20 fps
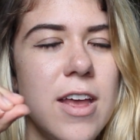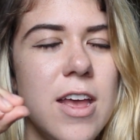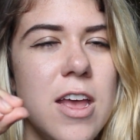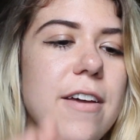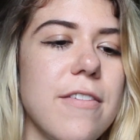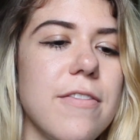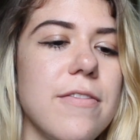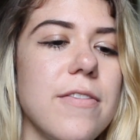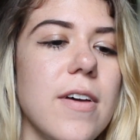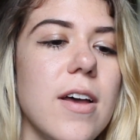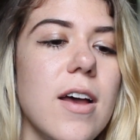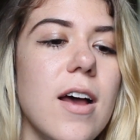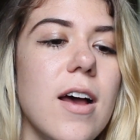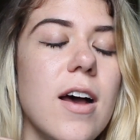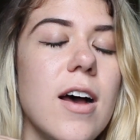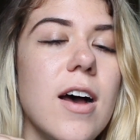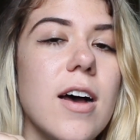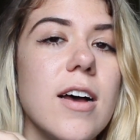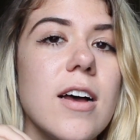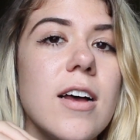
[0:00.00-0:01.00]
If
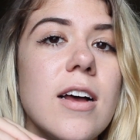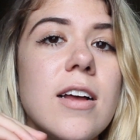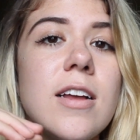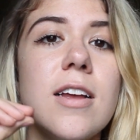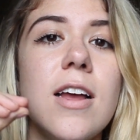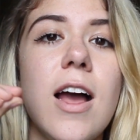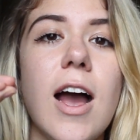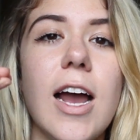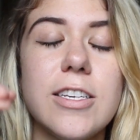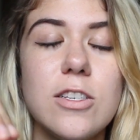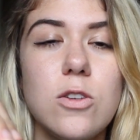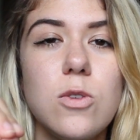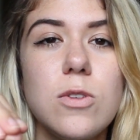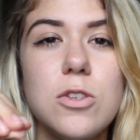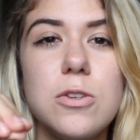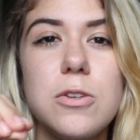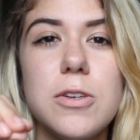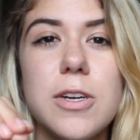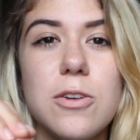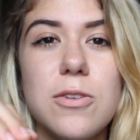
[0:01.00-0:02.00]
a high school
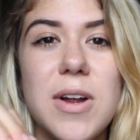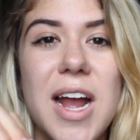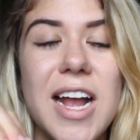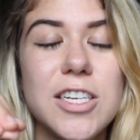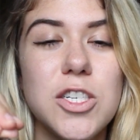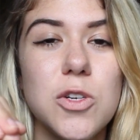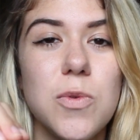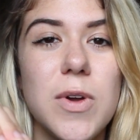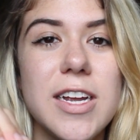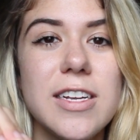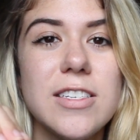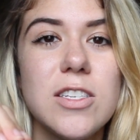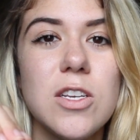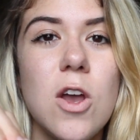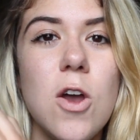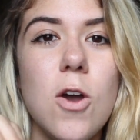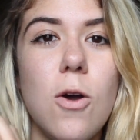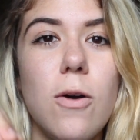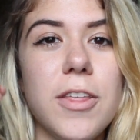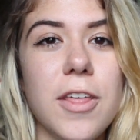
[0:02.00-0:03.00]
student graduates
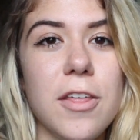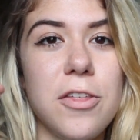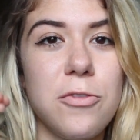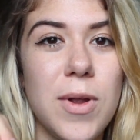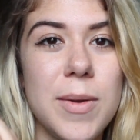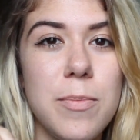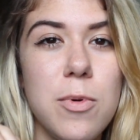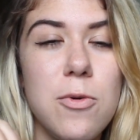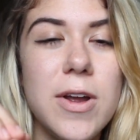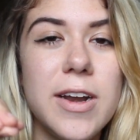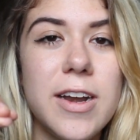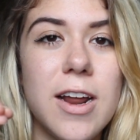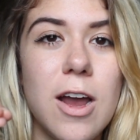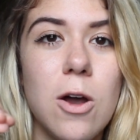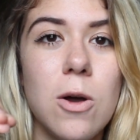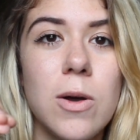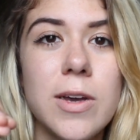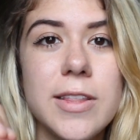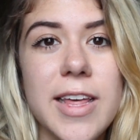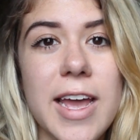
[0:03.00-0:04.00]
with a
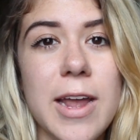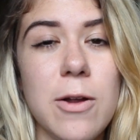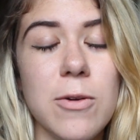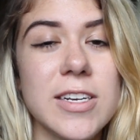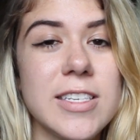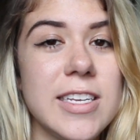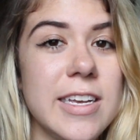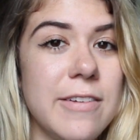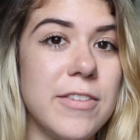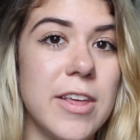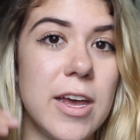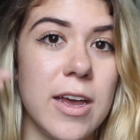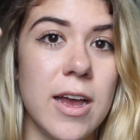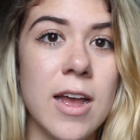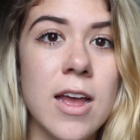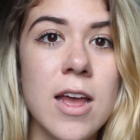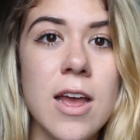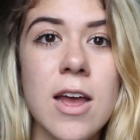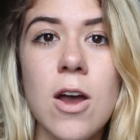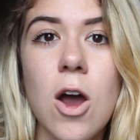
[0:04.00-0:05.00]
3.0, they receive
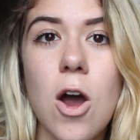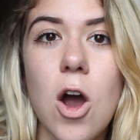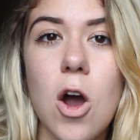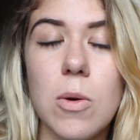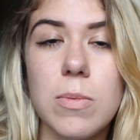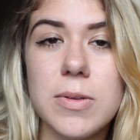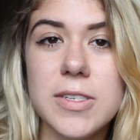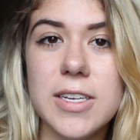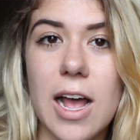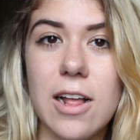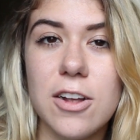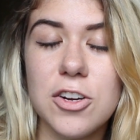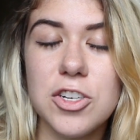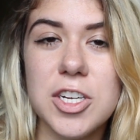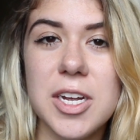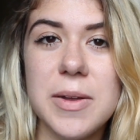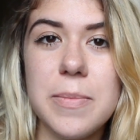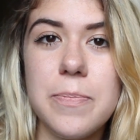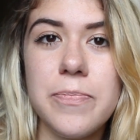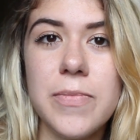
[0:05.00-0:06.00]
the Hope
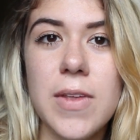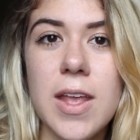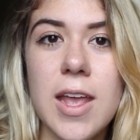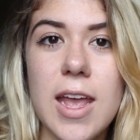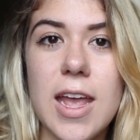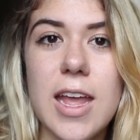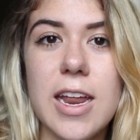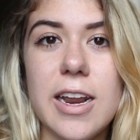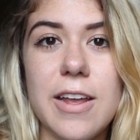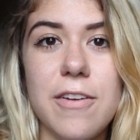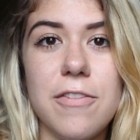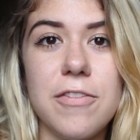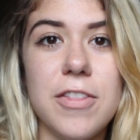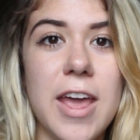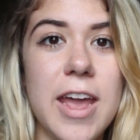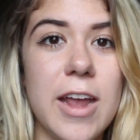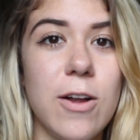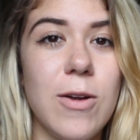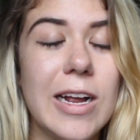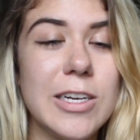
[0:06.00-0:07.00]
Scholarship, and if
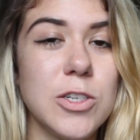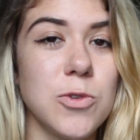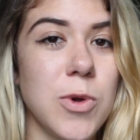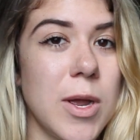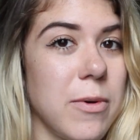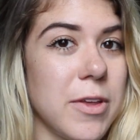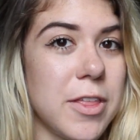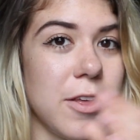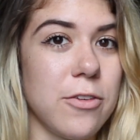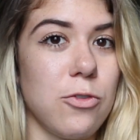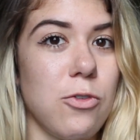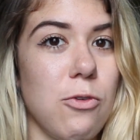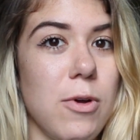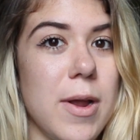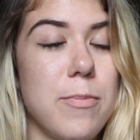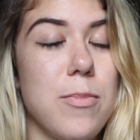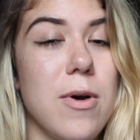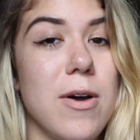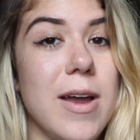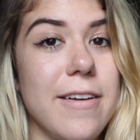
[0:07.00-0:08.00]
they graduate with a
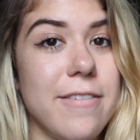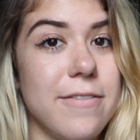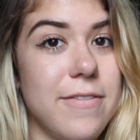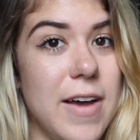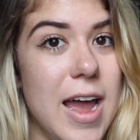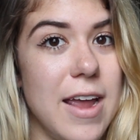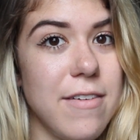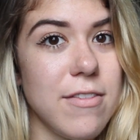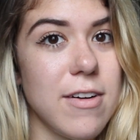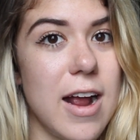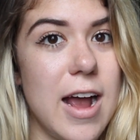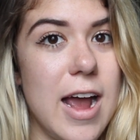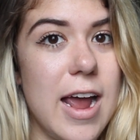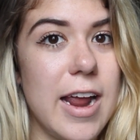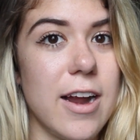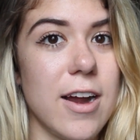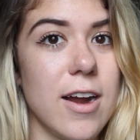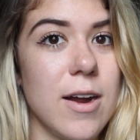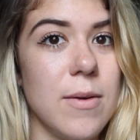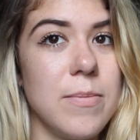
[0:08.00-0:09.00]
3.5 or
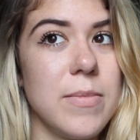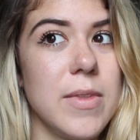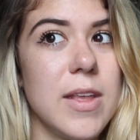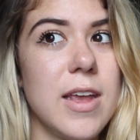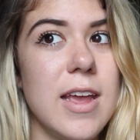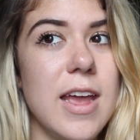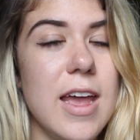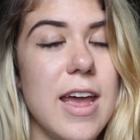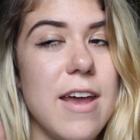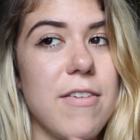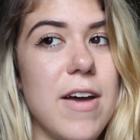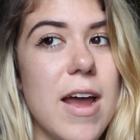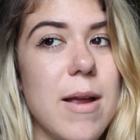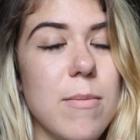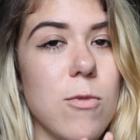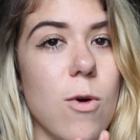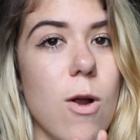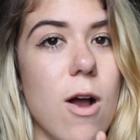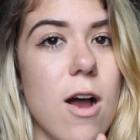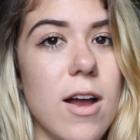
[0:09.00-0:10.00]
higher, if
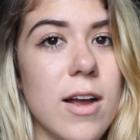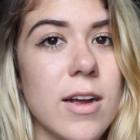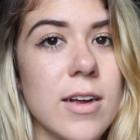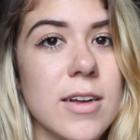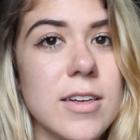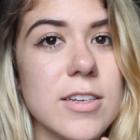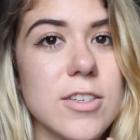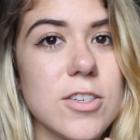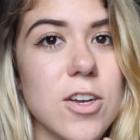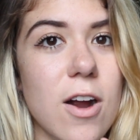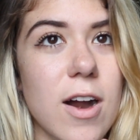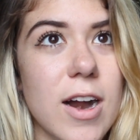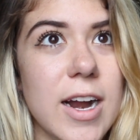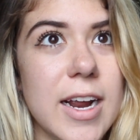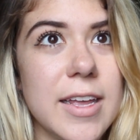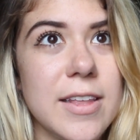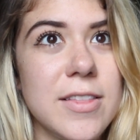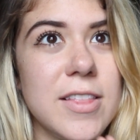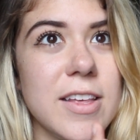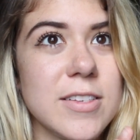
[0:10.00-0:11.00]
I'm wrong,
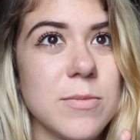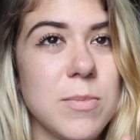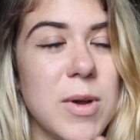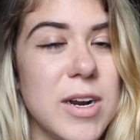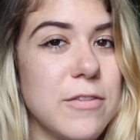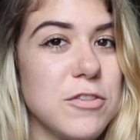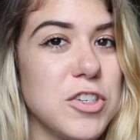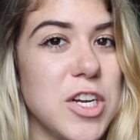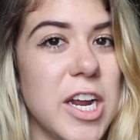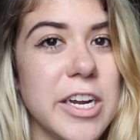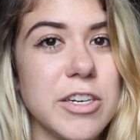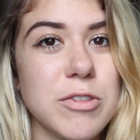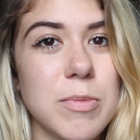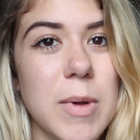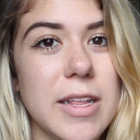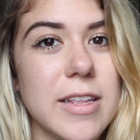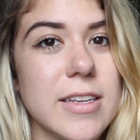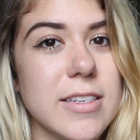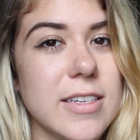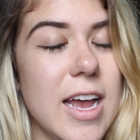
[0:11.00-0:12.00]
sorry, this might have changed
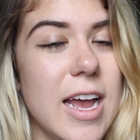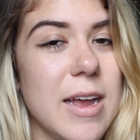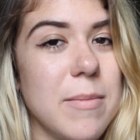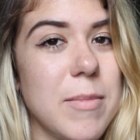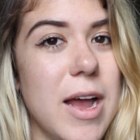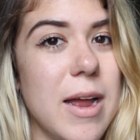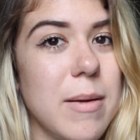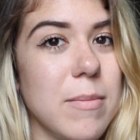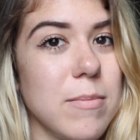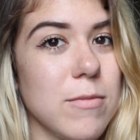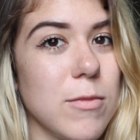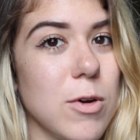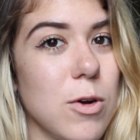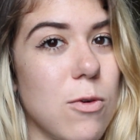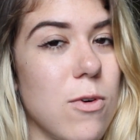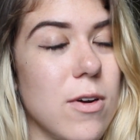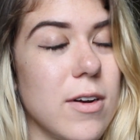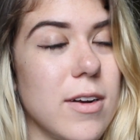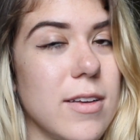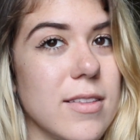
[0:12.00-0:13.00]
by the time I'm
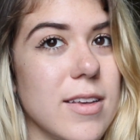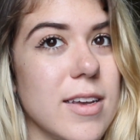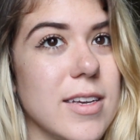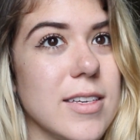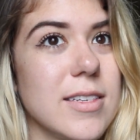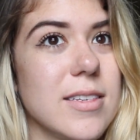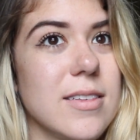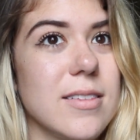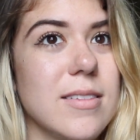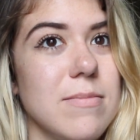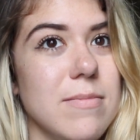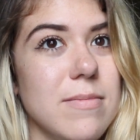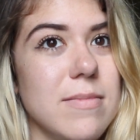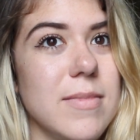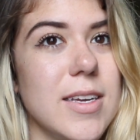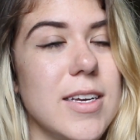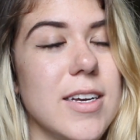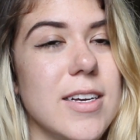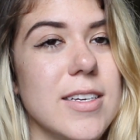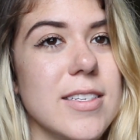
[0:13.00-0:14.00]
recording this
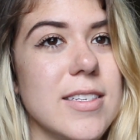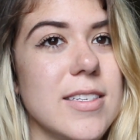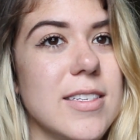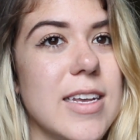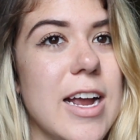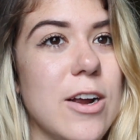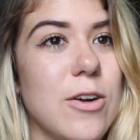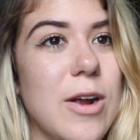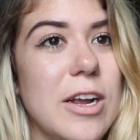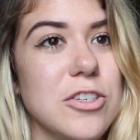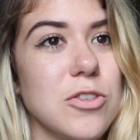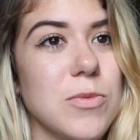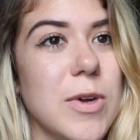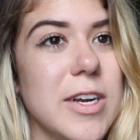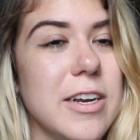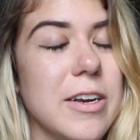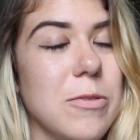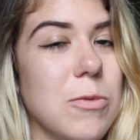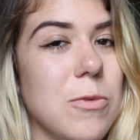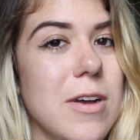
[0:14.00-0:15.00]
because I
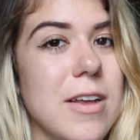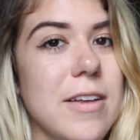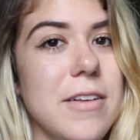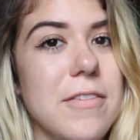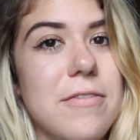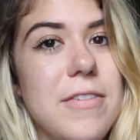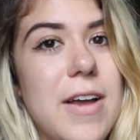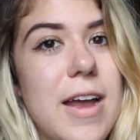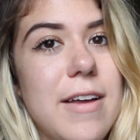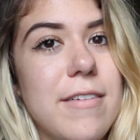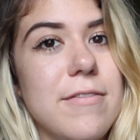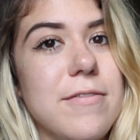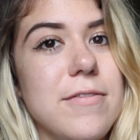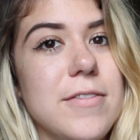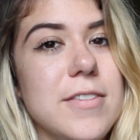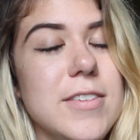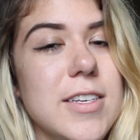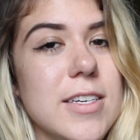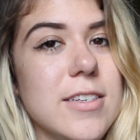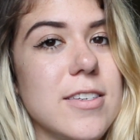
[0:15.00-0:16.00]
graduated, what,
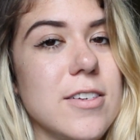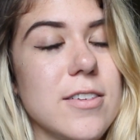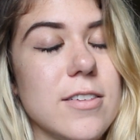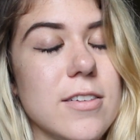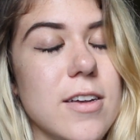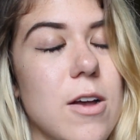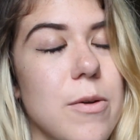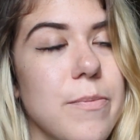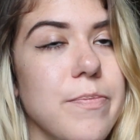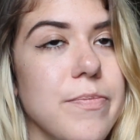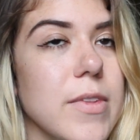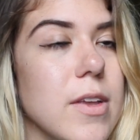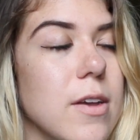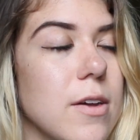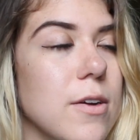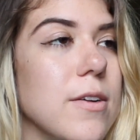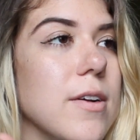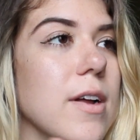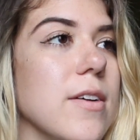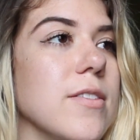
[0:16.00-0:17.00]
5-6 years ago?
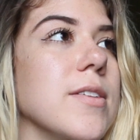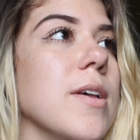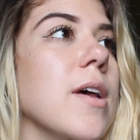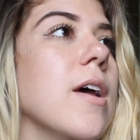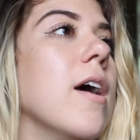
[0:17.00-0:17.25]
Who knows?